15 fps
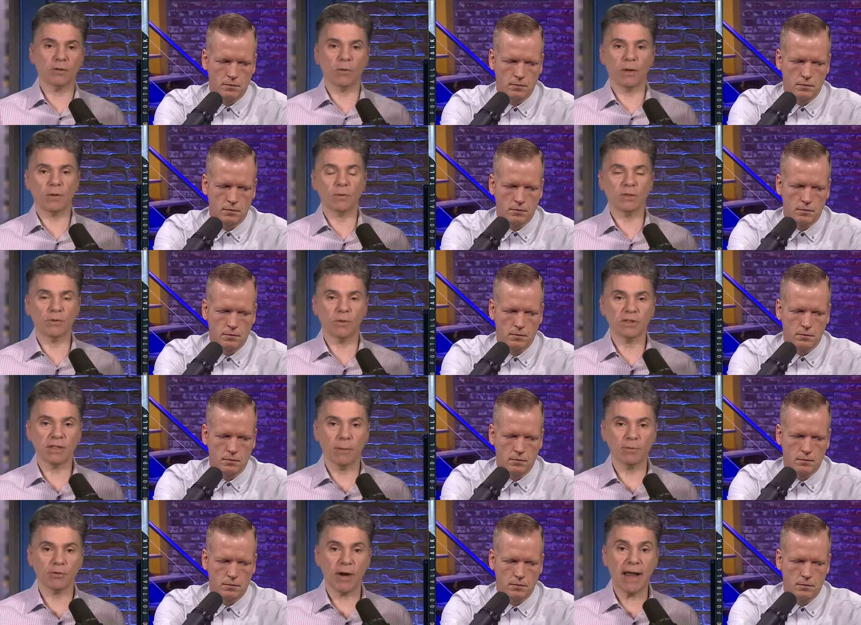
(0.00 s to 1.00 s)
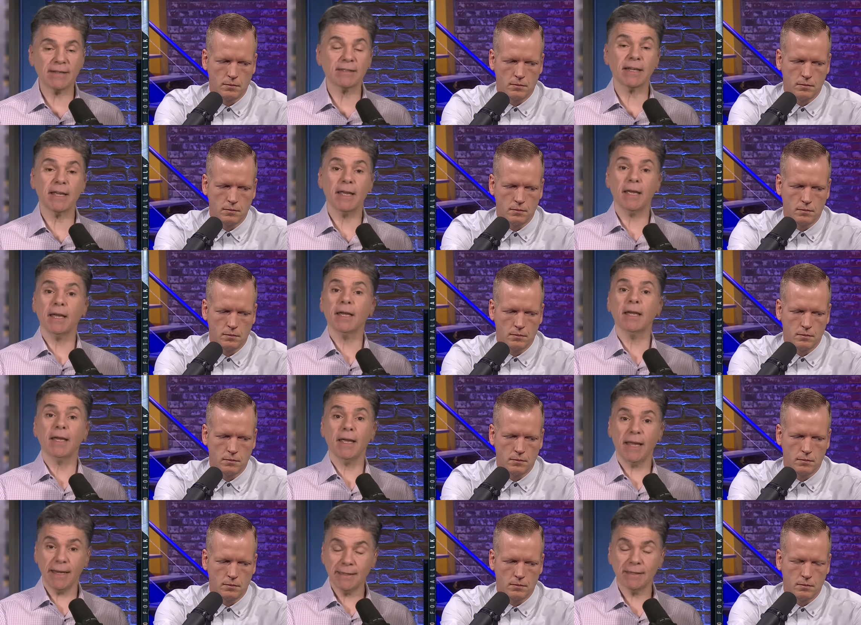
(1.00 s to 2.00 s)
Speaker 1: whether he's doing something drastic.
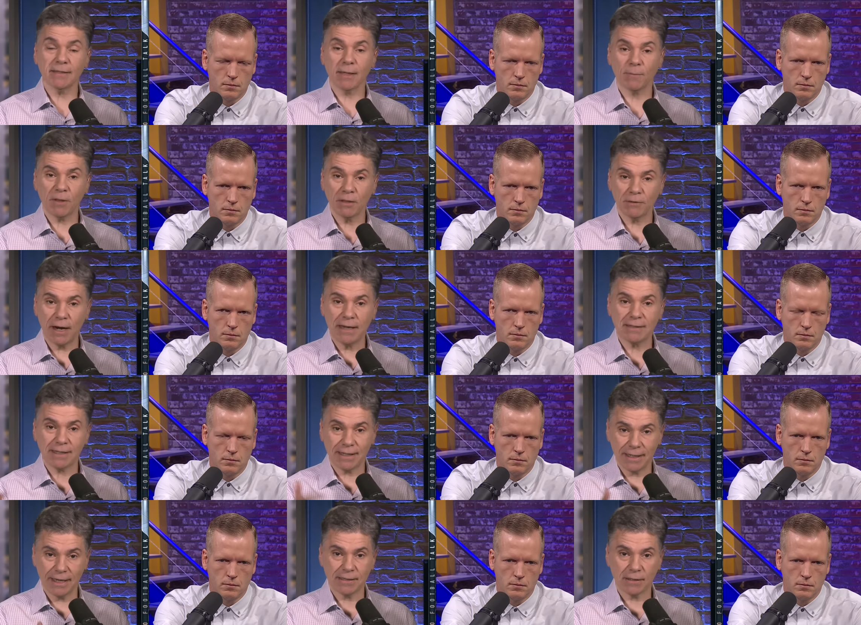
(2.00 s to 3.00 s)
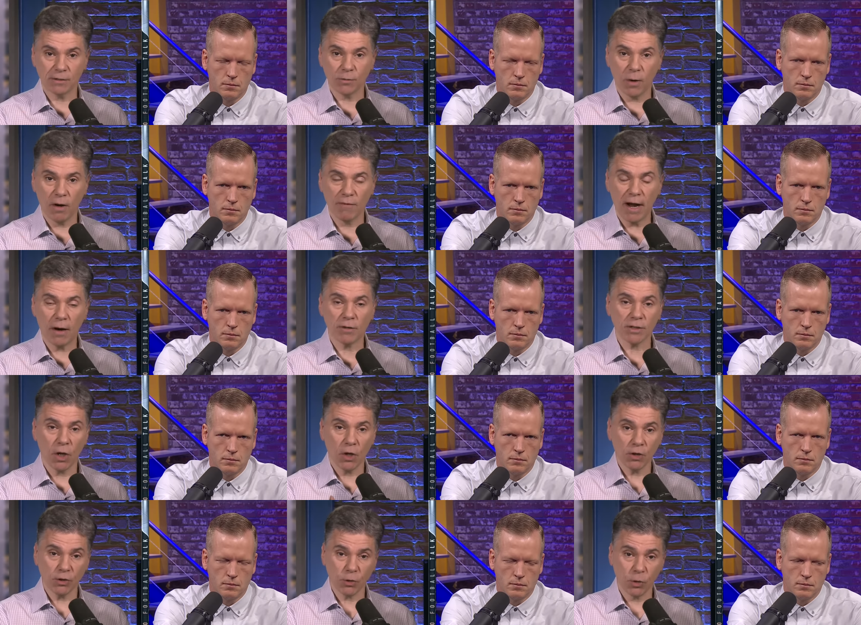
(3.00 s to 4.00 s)
He did something drastic in less than 12 hours.
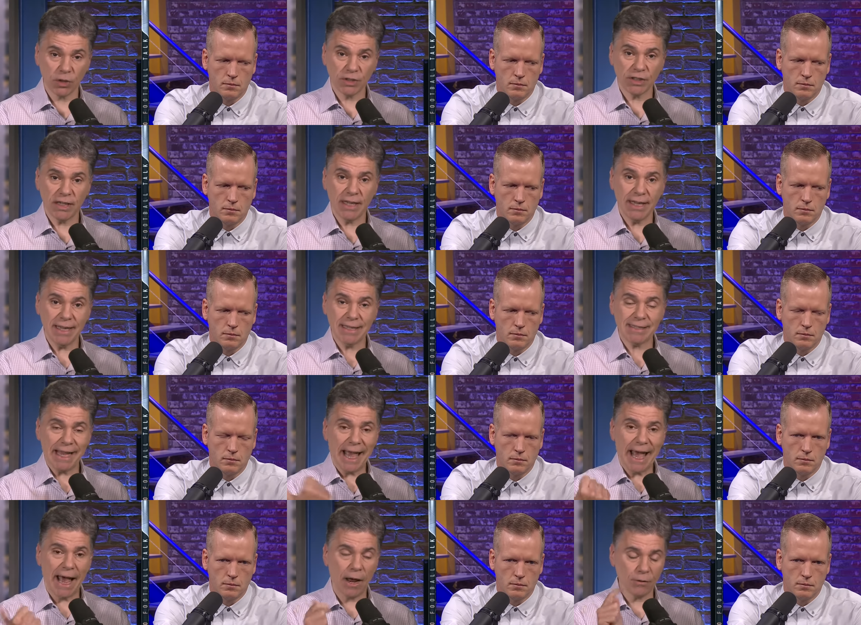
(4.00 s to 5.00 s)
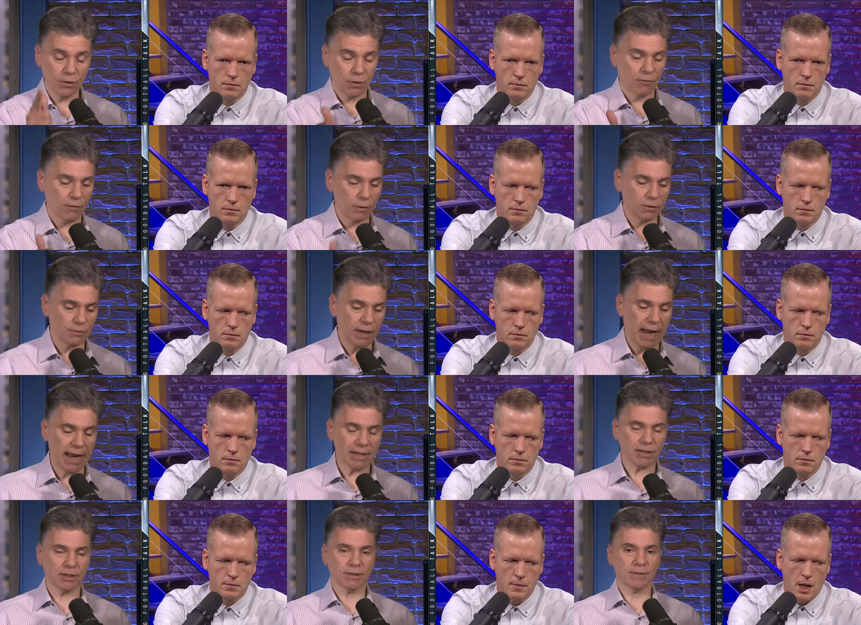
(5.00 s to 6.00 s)
Dorsey is out. Your first
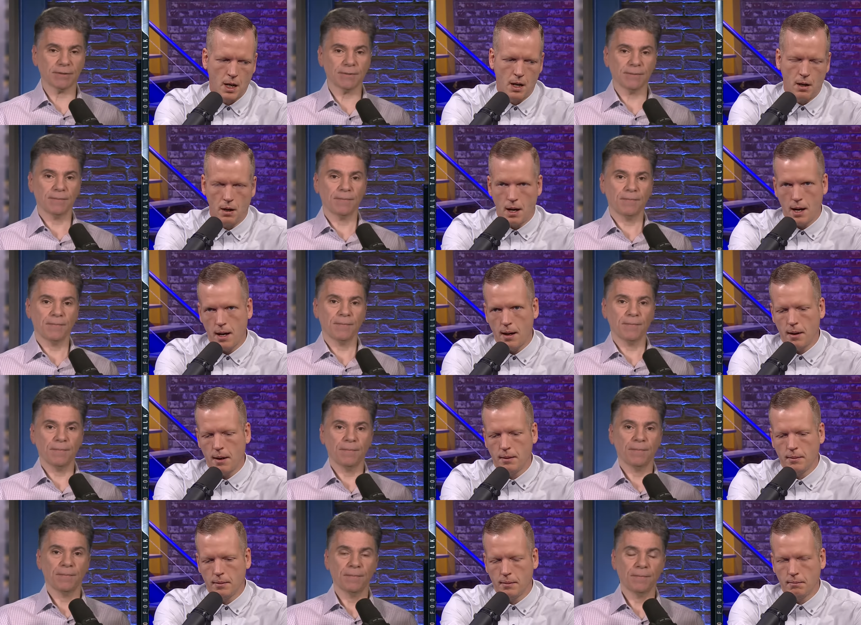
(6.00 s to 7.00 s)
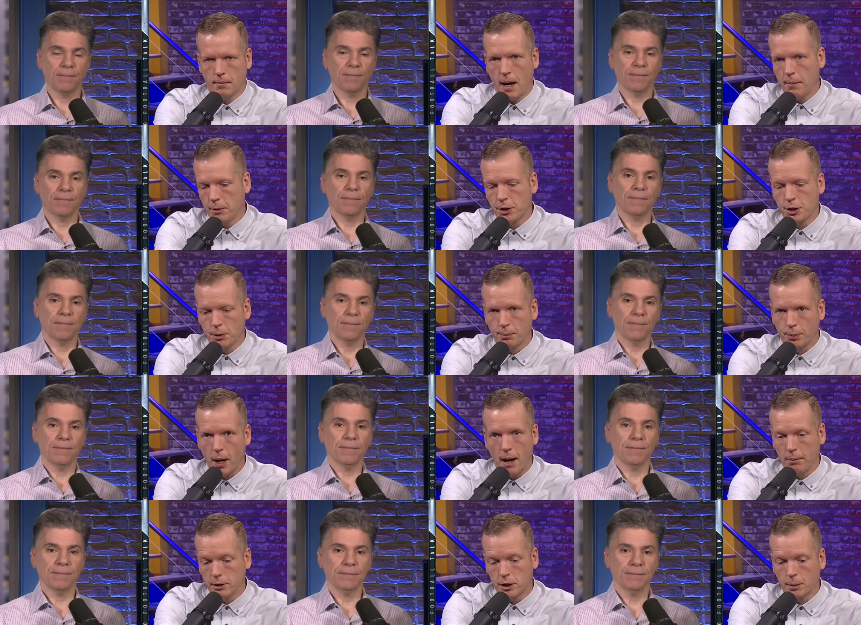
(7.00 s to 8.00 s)
reaction?
Speaker 2: Uh, I, I, I was I
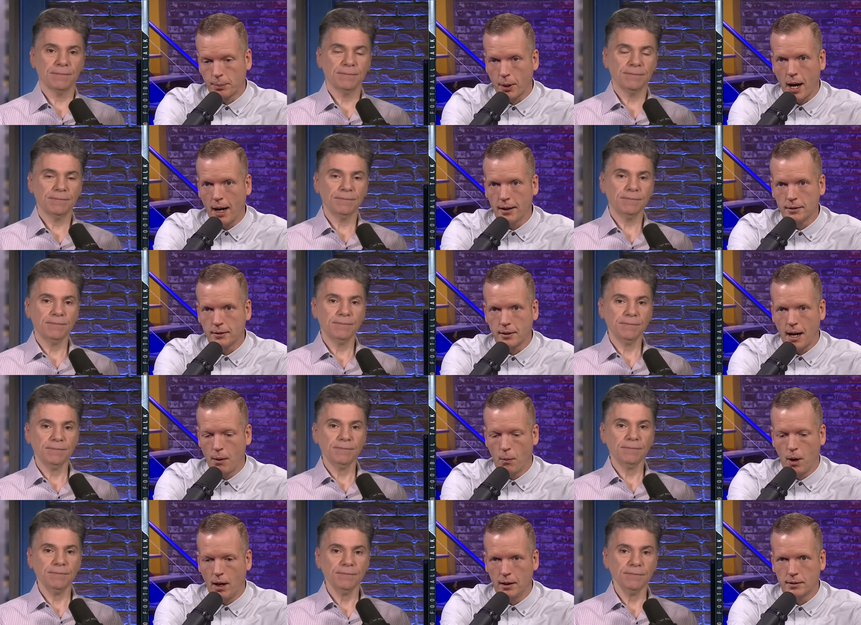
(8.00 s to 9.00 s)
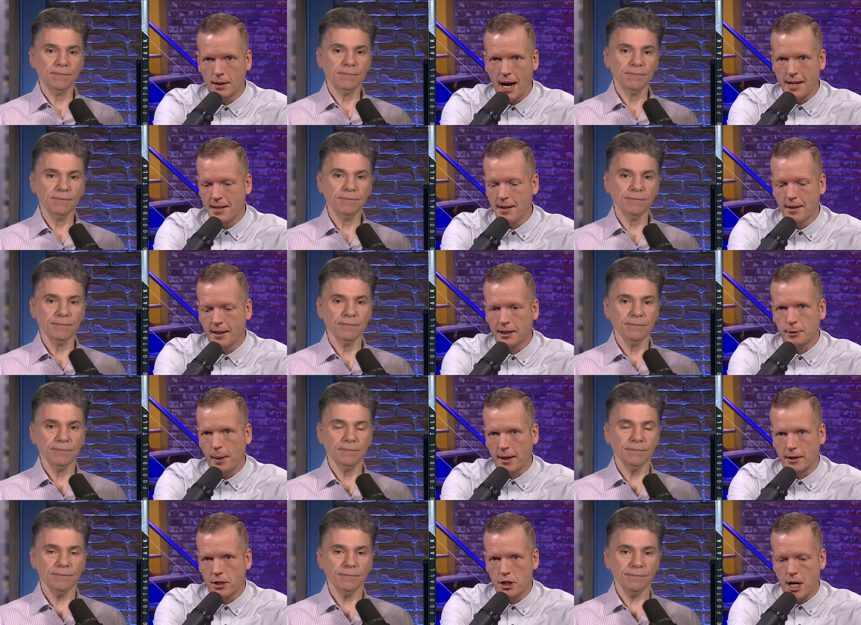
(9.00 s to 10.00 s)
was surprised. I was. I didn't
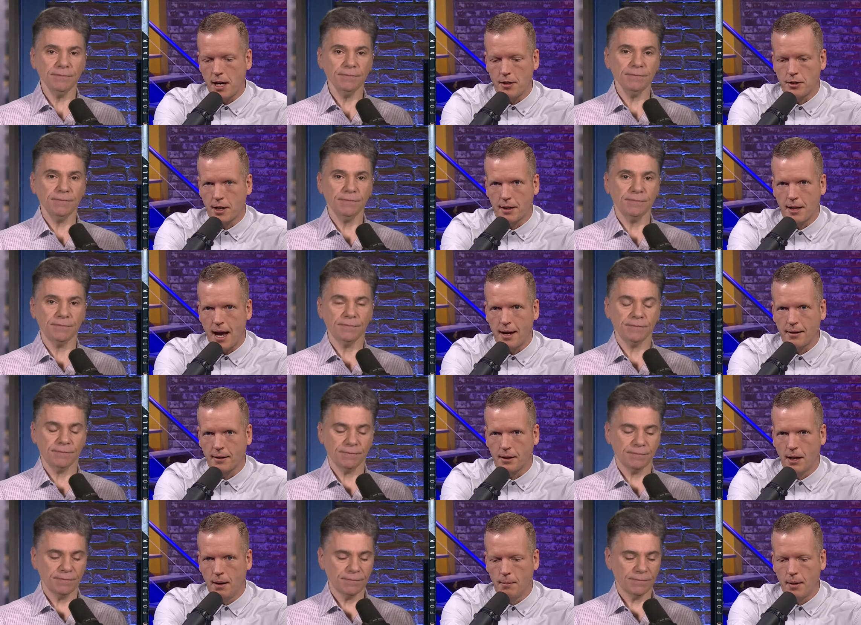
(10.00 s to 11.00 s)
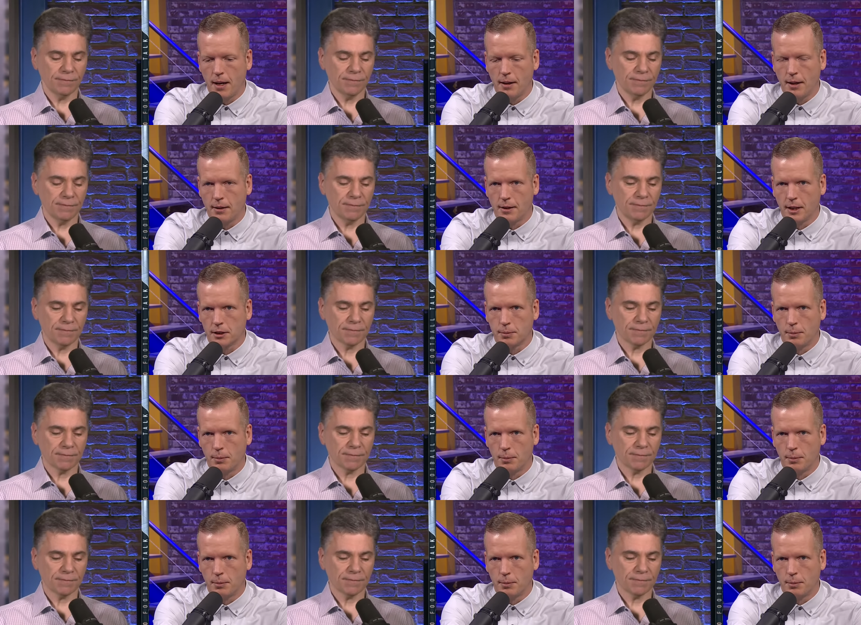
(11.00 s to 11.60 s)
expect a change like that to come at, at this